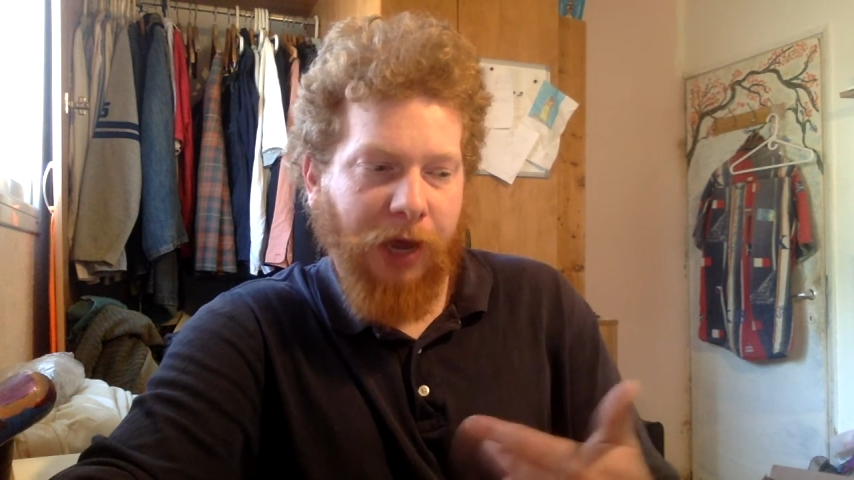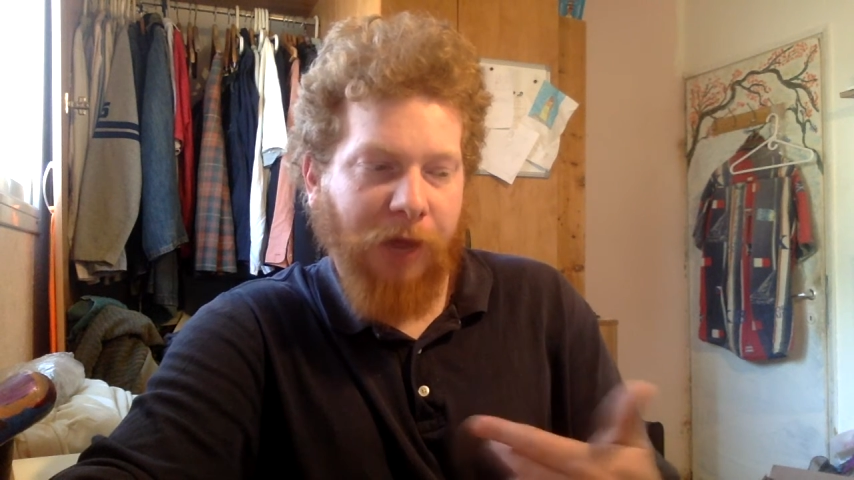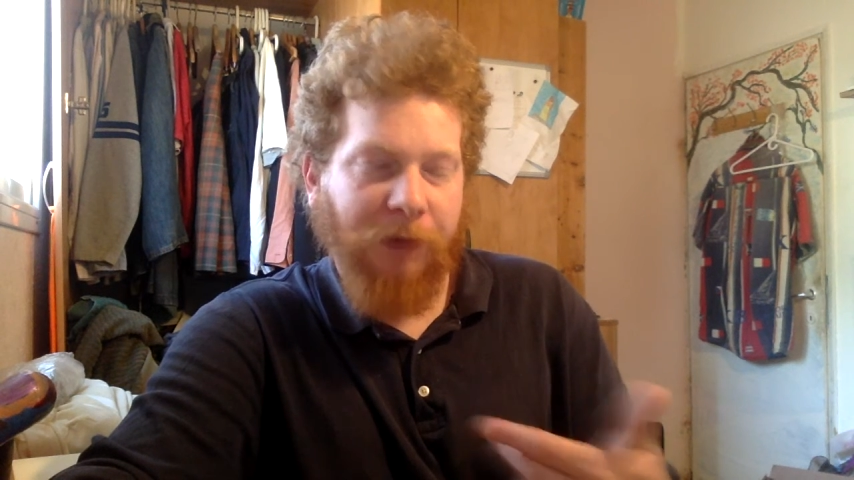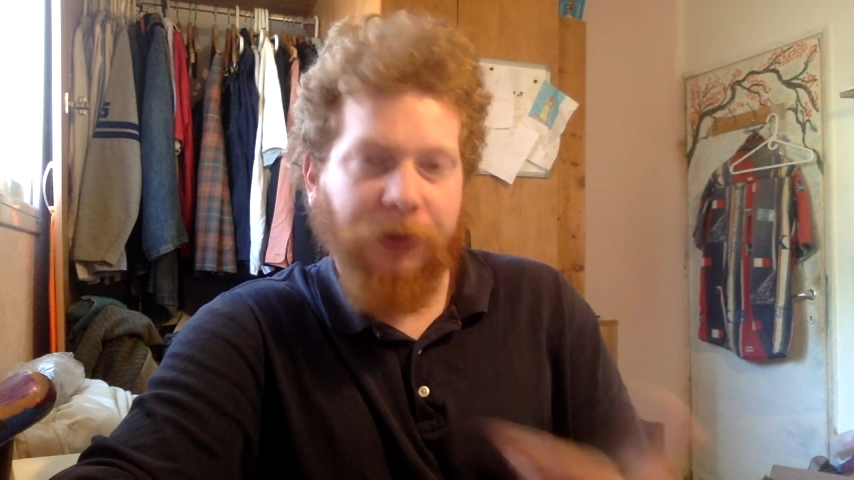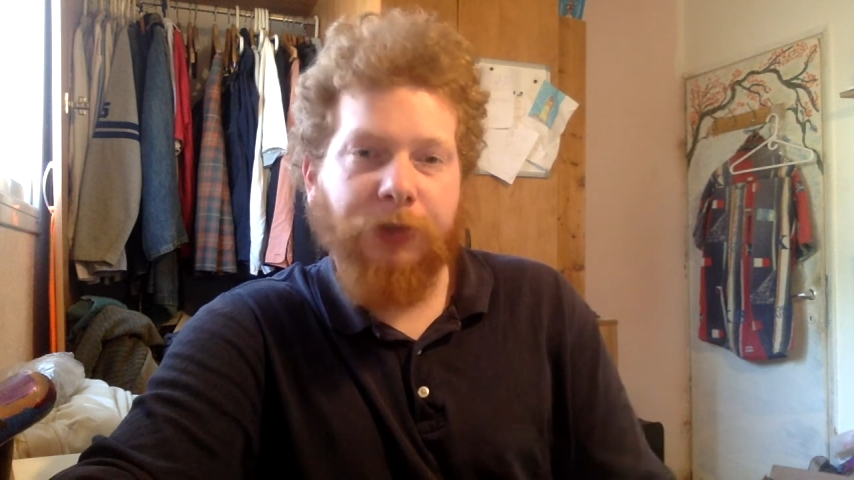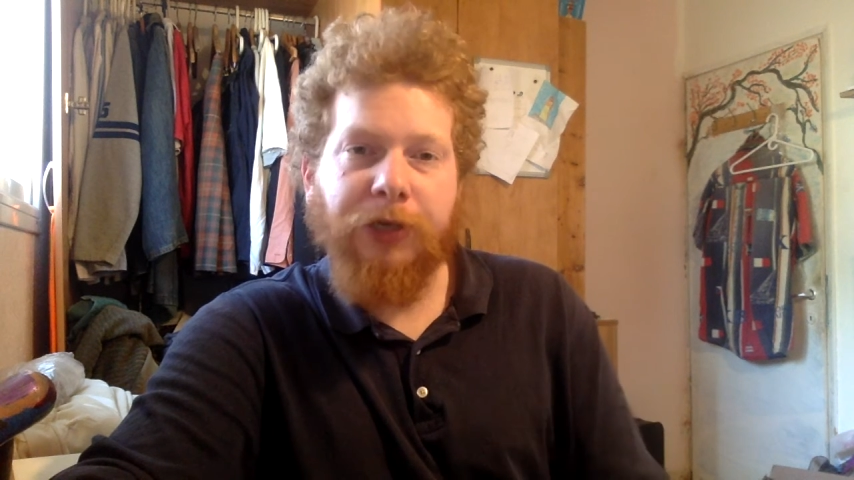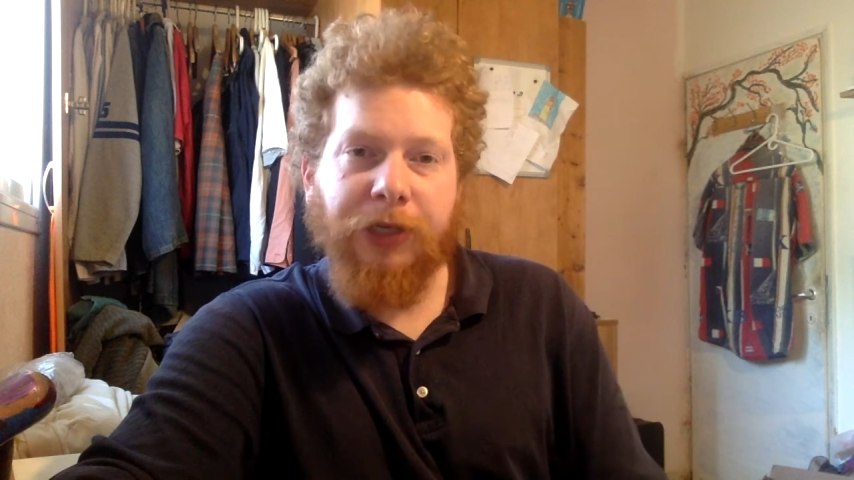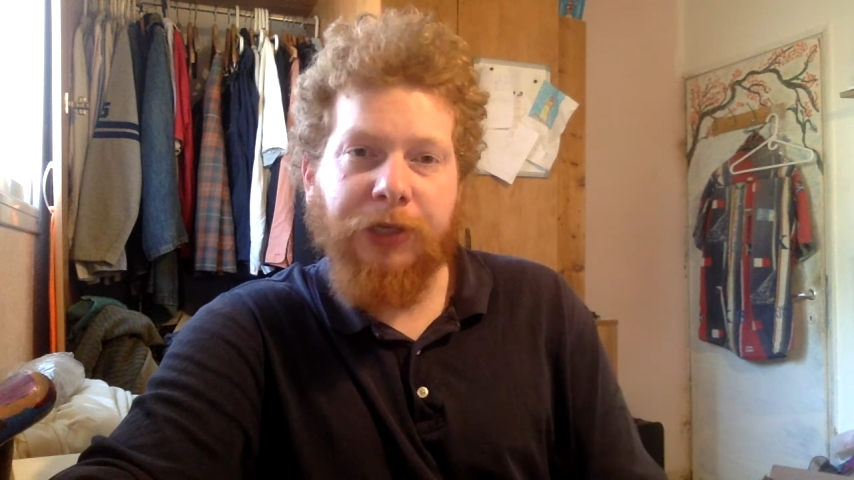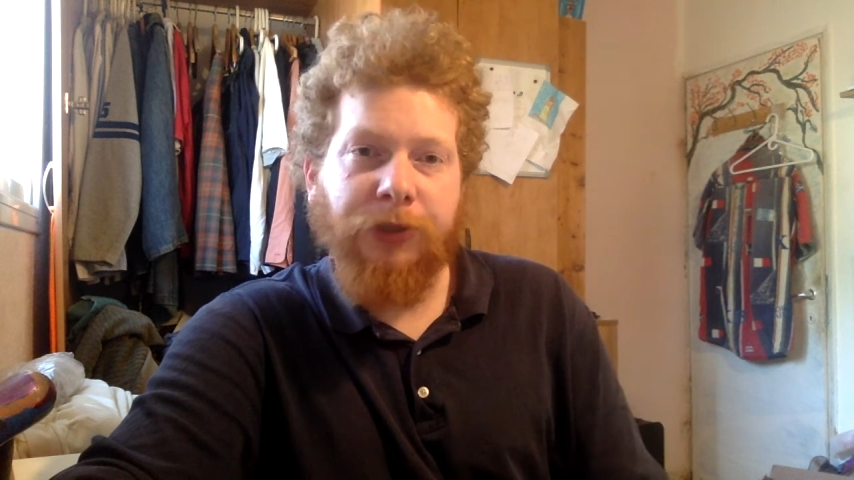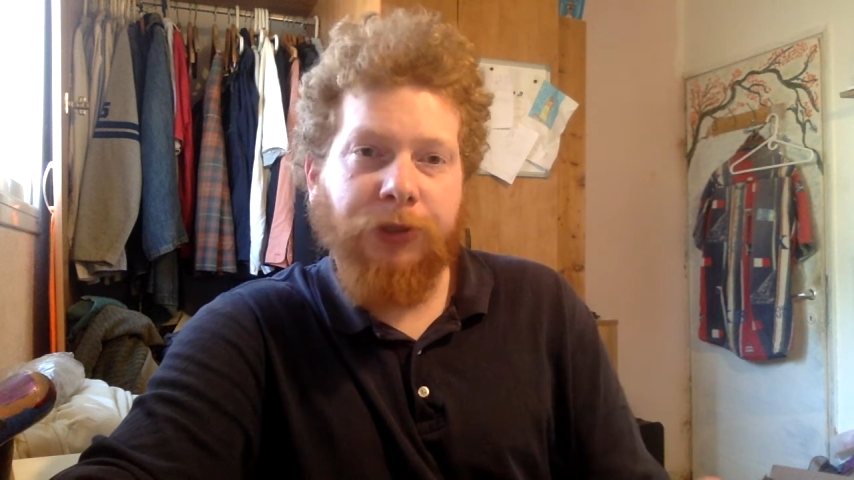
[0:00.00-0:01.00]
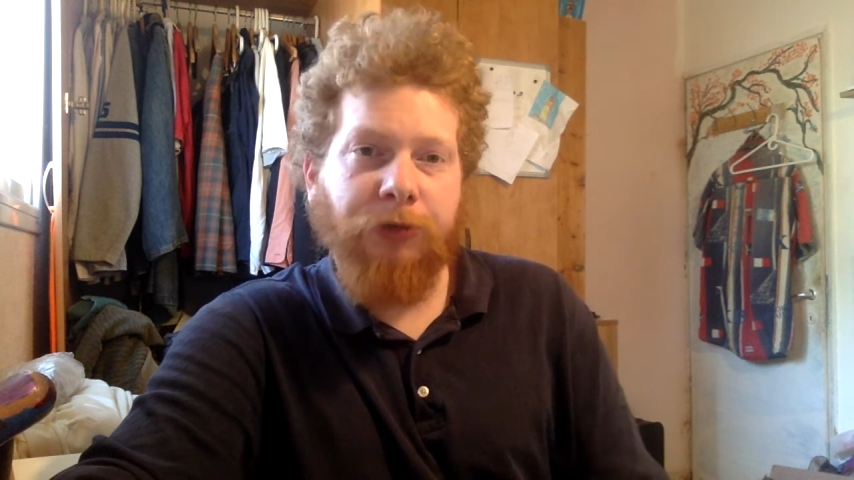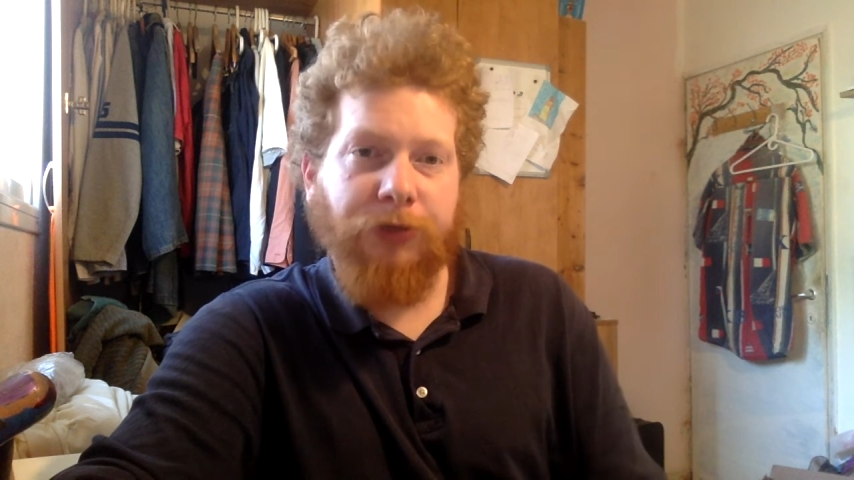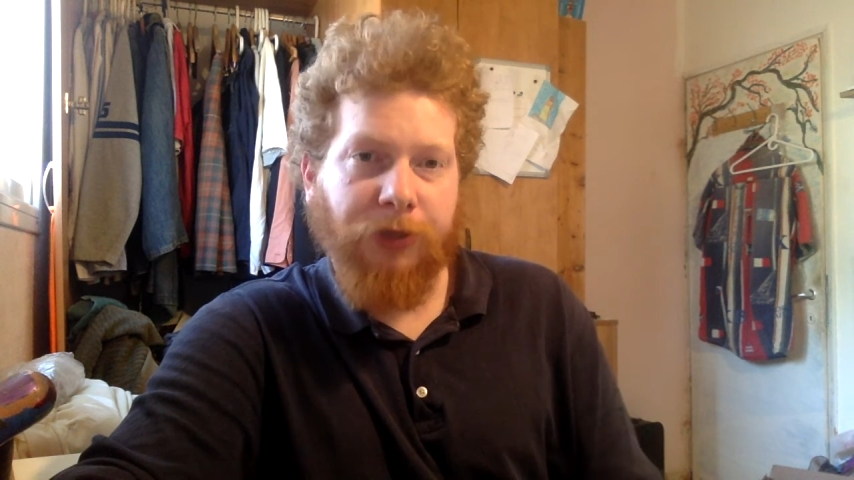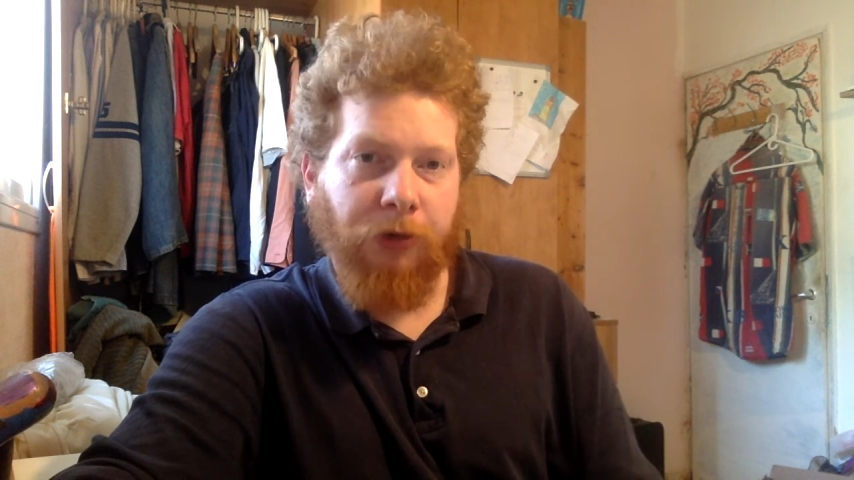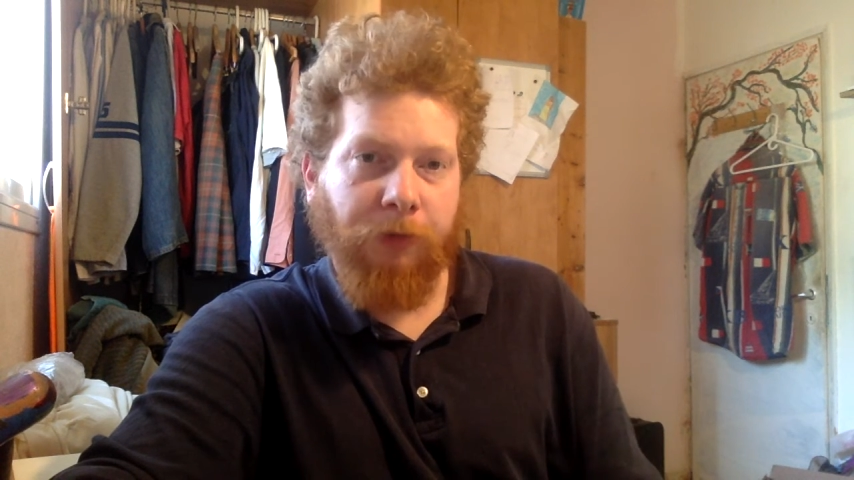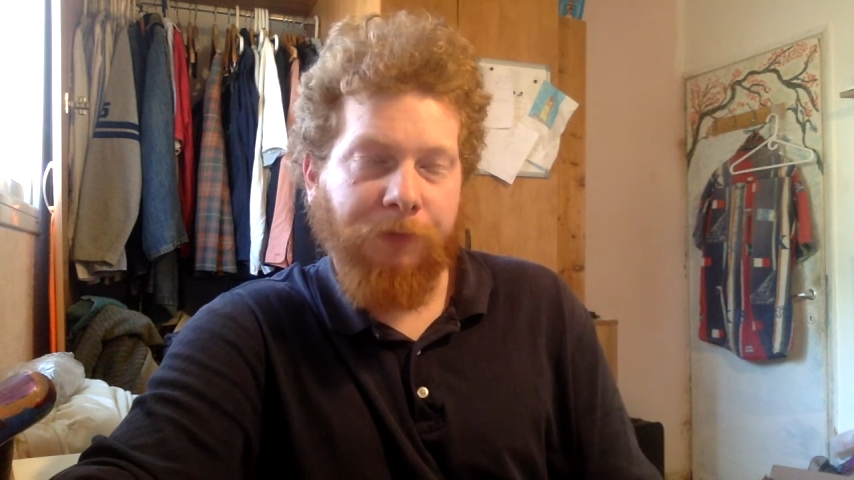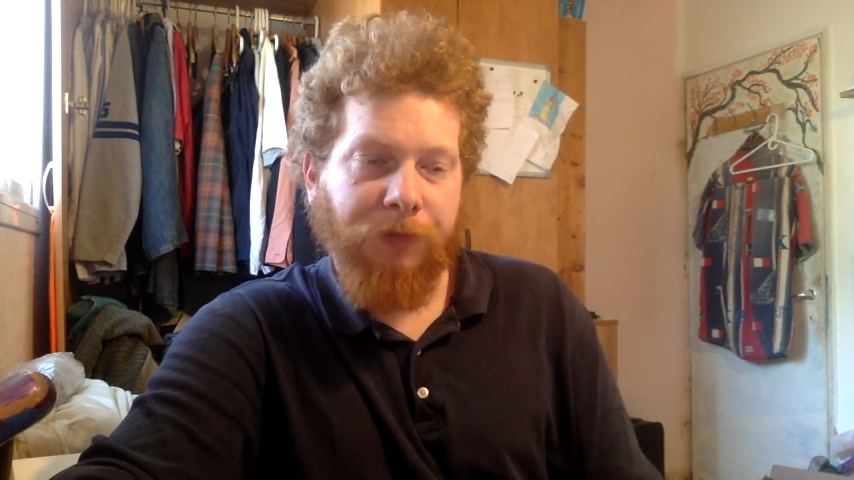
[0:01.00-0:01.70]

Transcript: opportunity to do so